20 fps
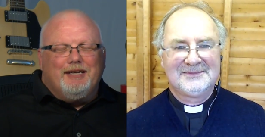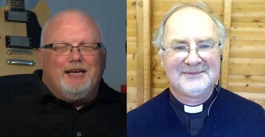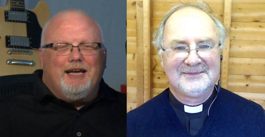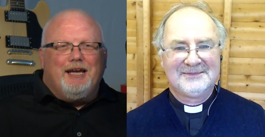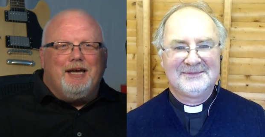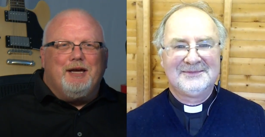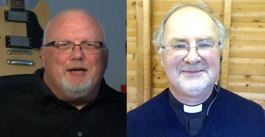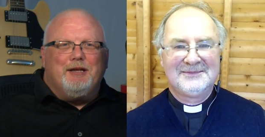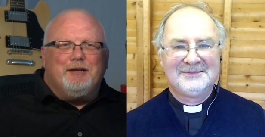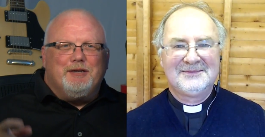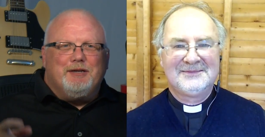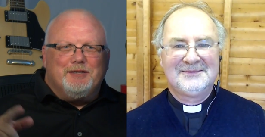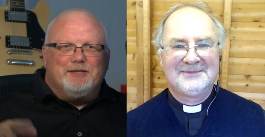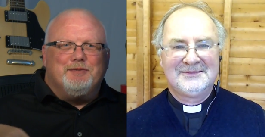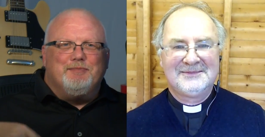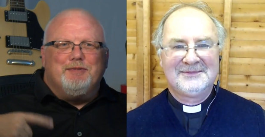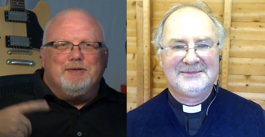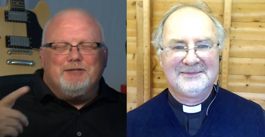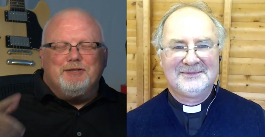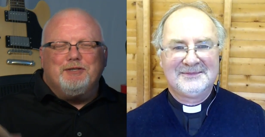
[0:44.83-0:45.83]
Speaker 1: and it's
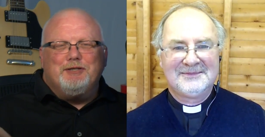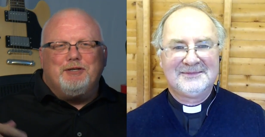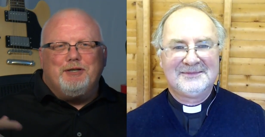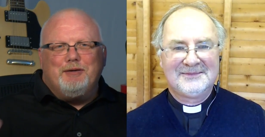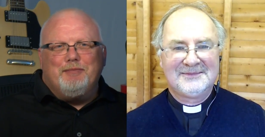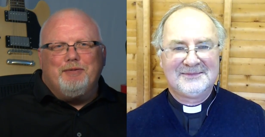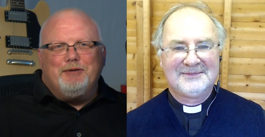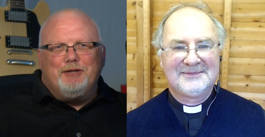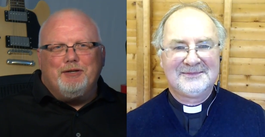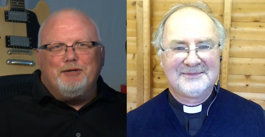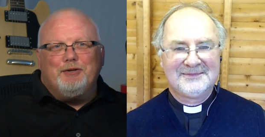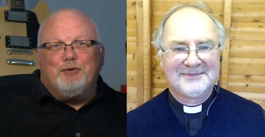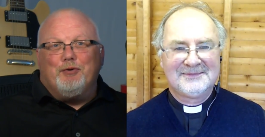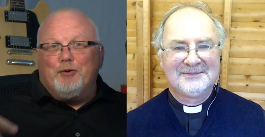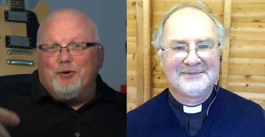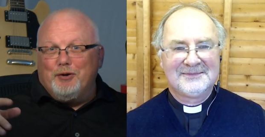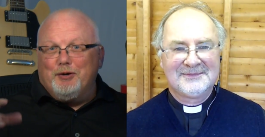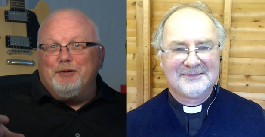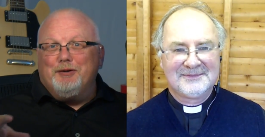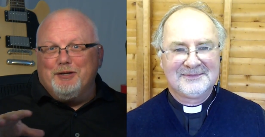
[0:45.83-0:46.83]
misinterpreted
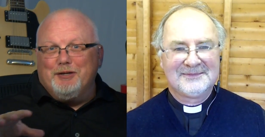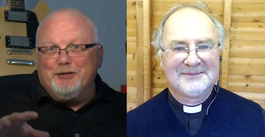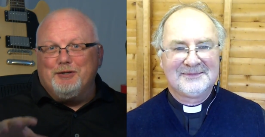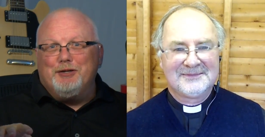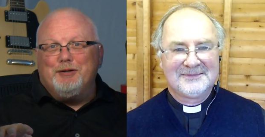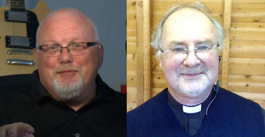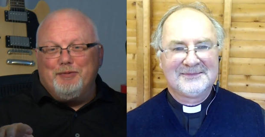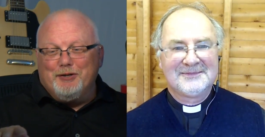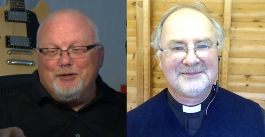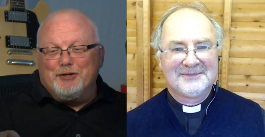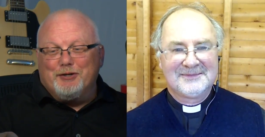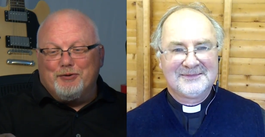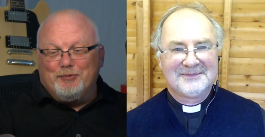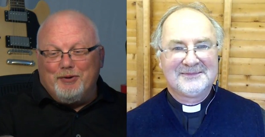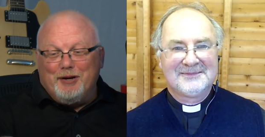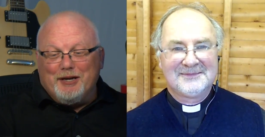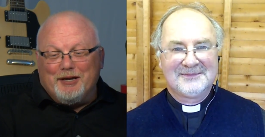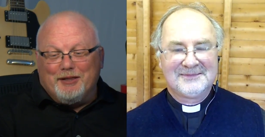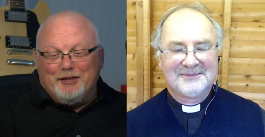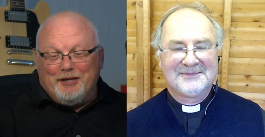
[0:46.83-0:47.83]
or interpreted
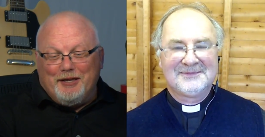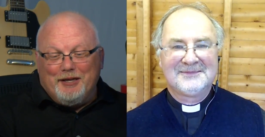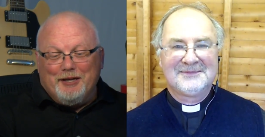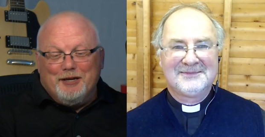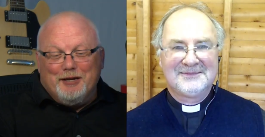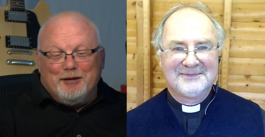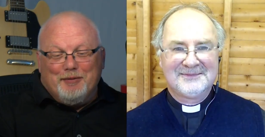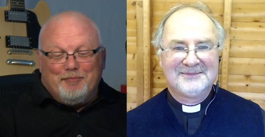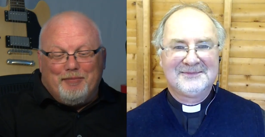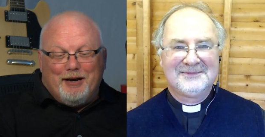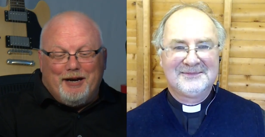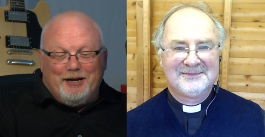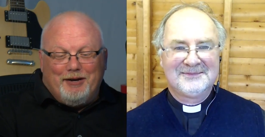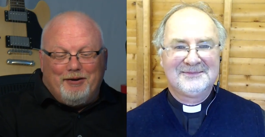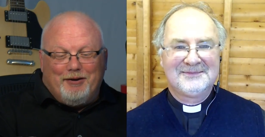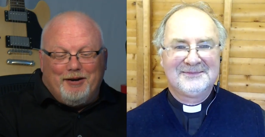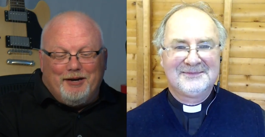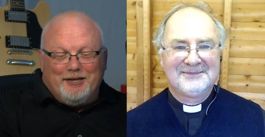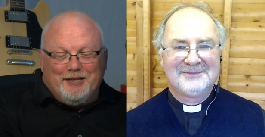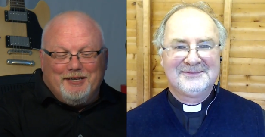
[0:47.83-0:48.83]
correctly by our
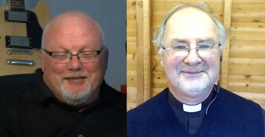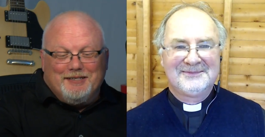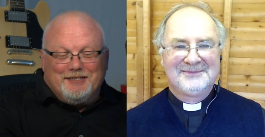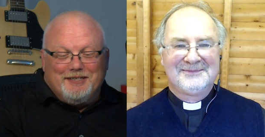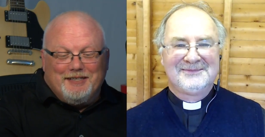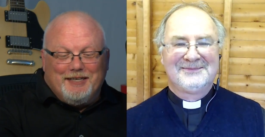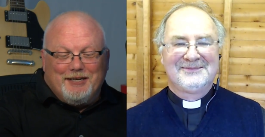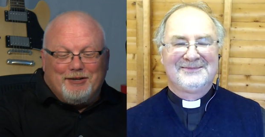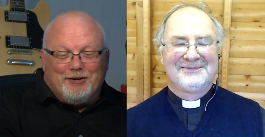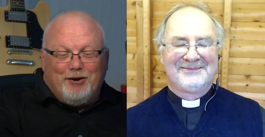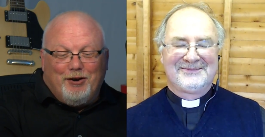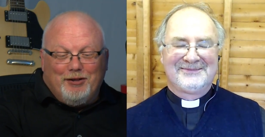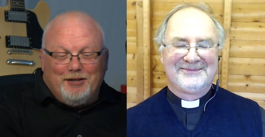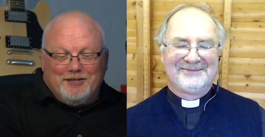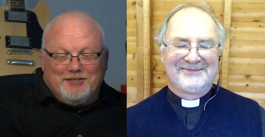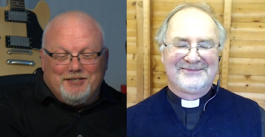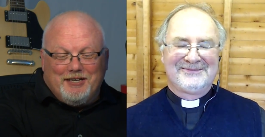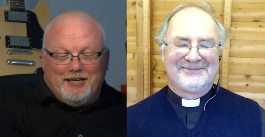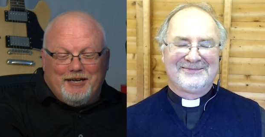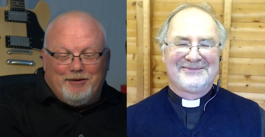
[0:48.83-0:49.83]
audience, and they call
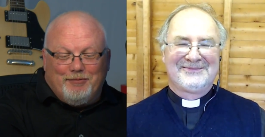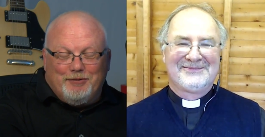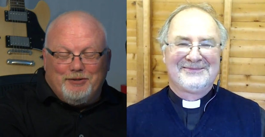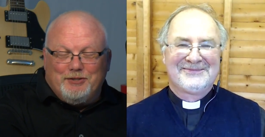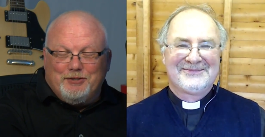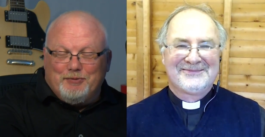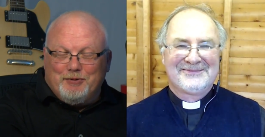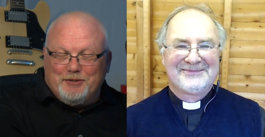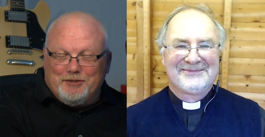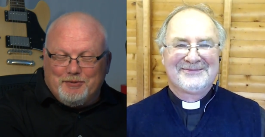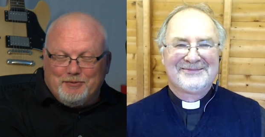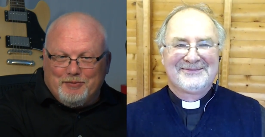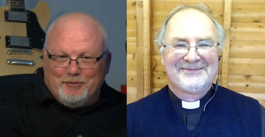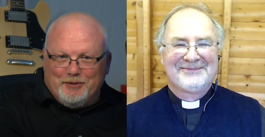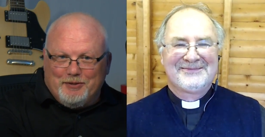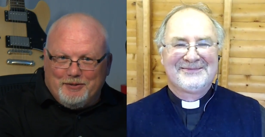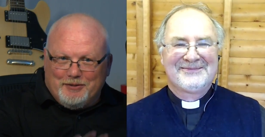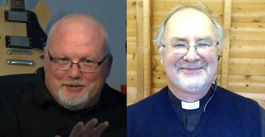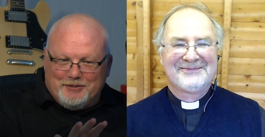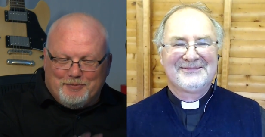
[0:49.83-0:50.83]
us on it, which was what
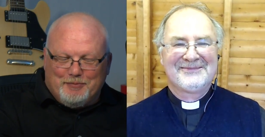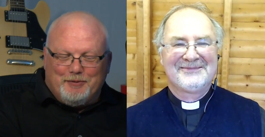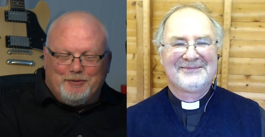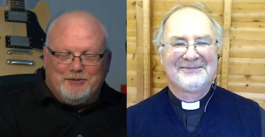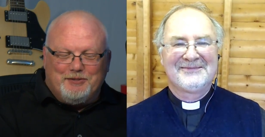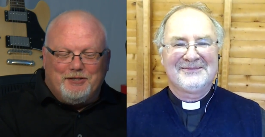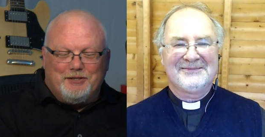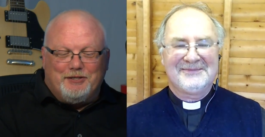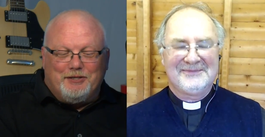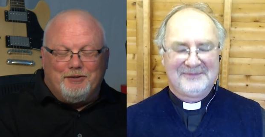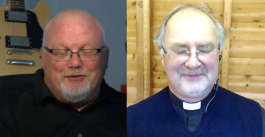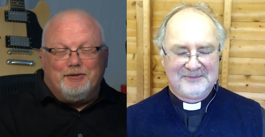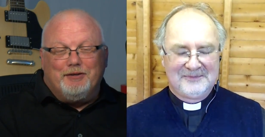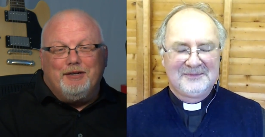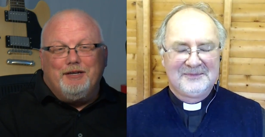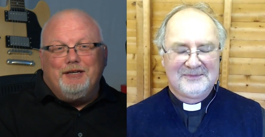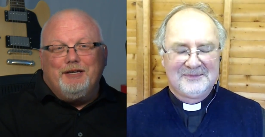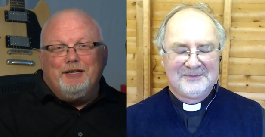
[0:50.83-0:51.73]
they're supposed to do.